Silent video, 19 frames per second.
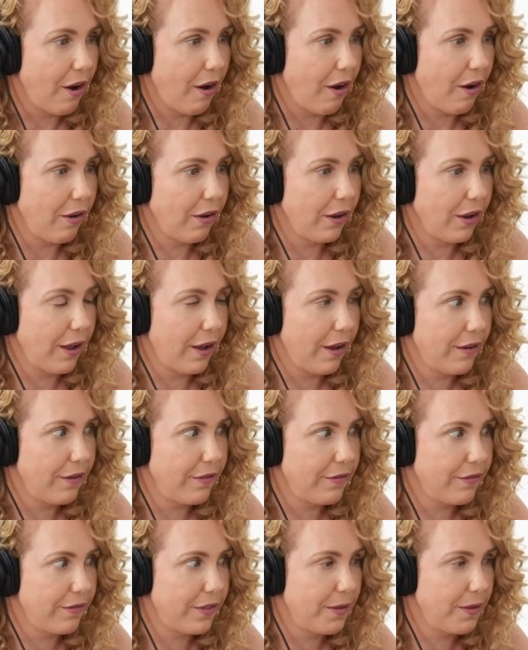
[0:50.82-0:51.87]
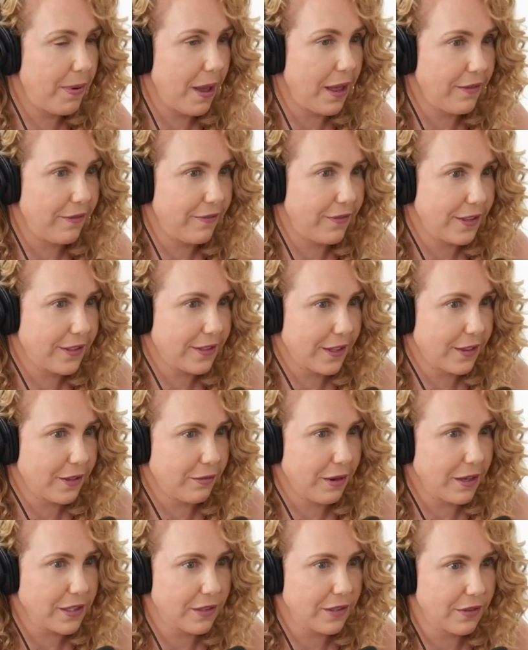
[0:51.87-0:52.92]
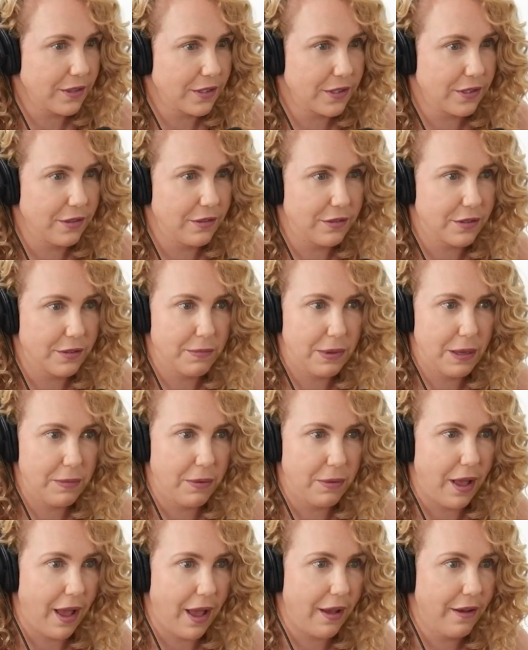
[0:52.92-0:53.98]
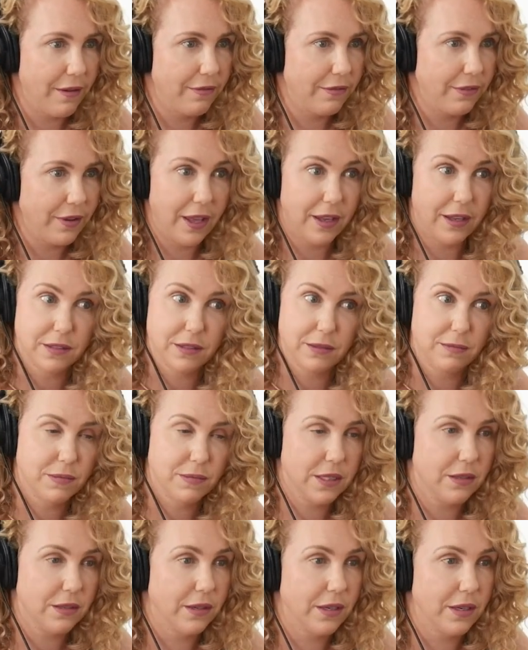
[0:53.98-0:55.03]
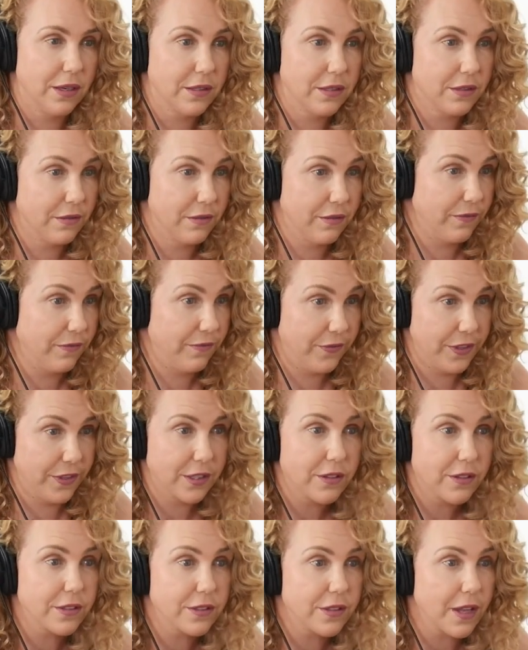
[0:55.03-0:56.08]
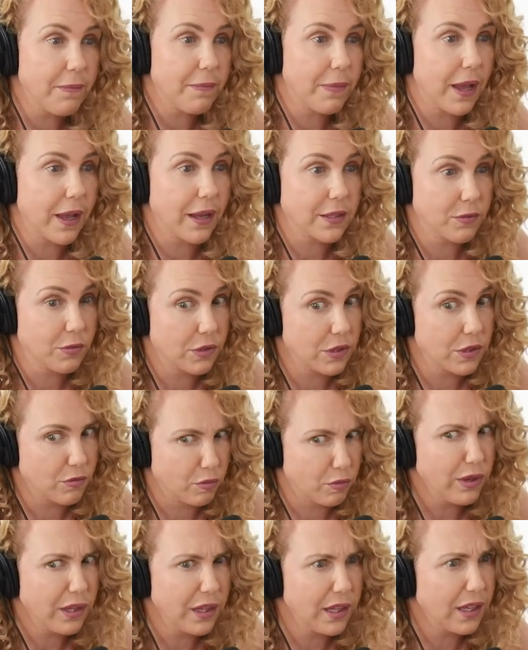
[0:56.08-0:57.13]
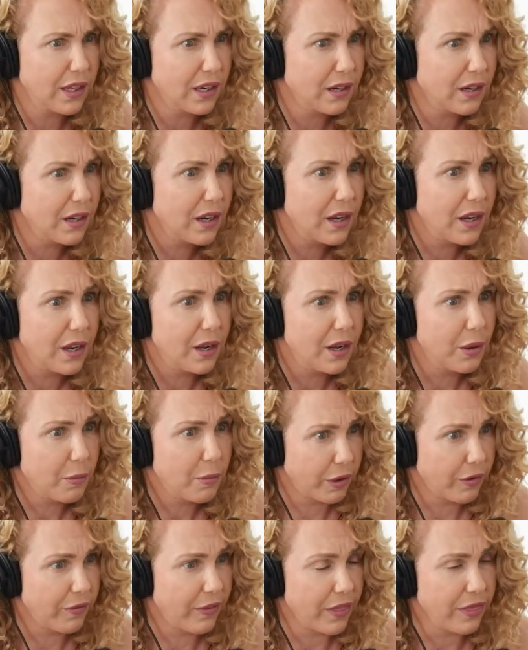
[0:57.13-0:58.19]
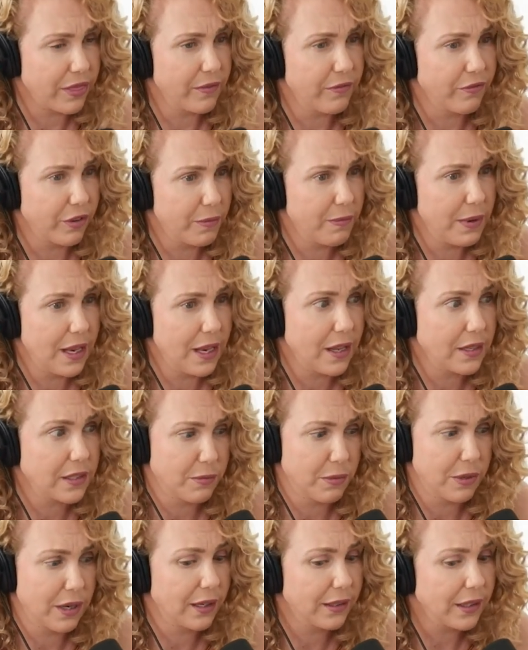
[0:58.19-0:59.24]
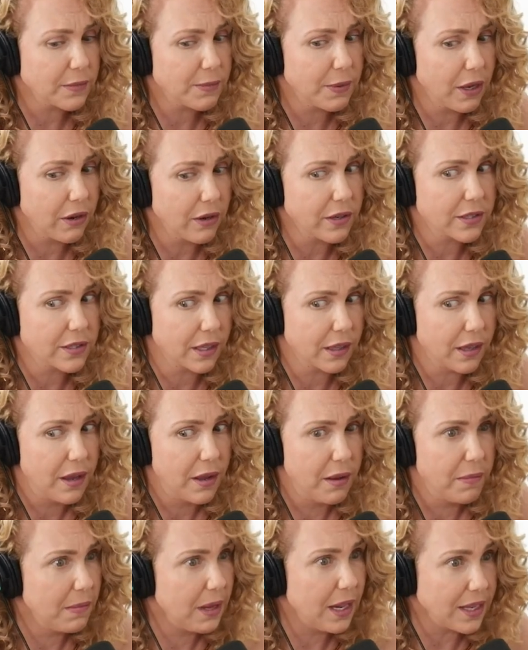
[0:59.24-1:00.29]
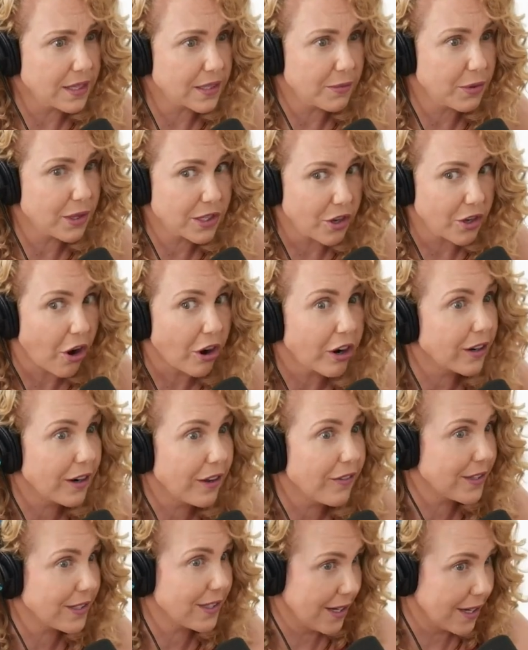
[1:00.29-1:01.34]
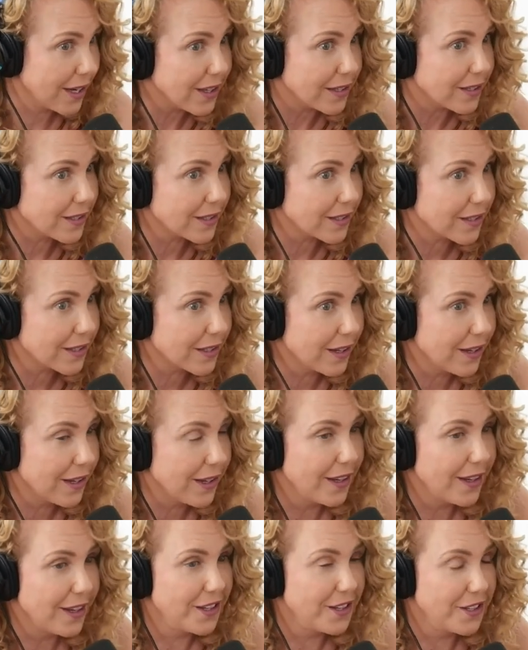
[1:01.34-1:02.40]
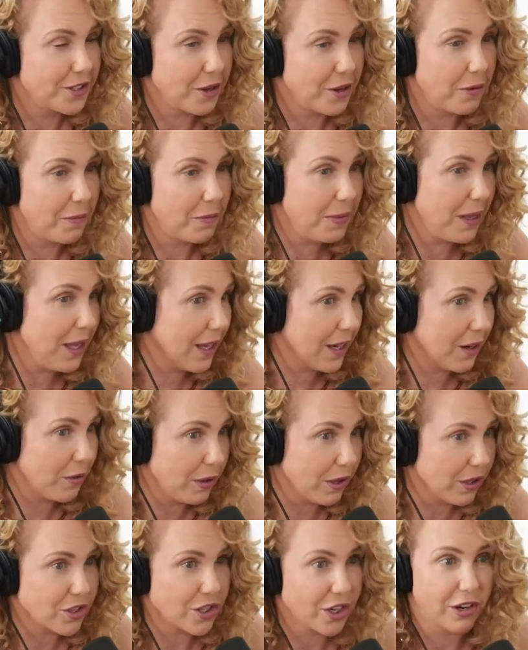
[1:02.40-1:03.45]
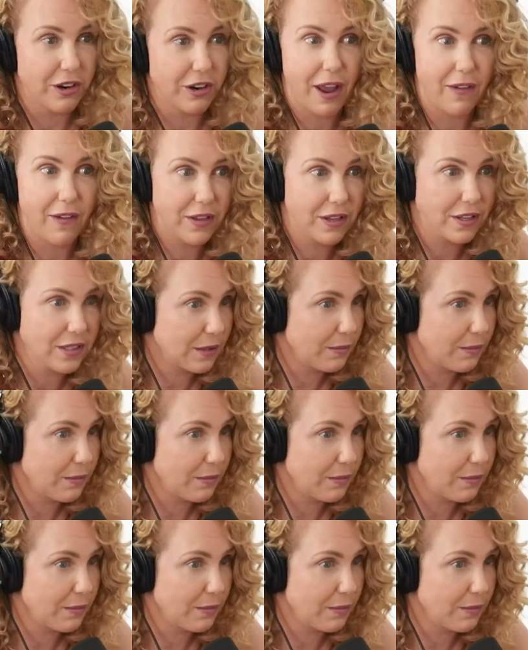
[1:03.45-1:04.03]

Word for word: all of the benefits that the rest of us do. Some people have like some serious physical setbacks, which is really going to prevent them from meeting someone. And let's be honest, like meeting someone is hard enough as it is. So being in a wheelchair, having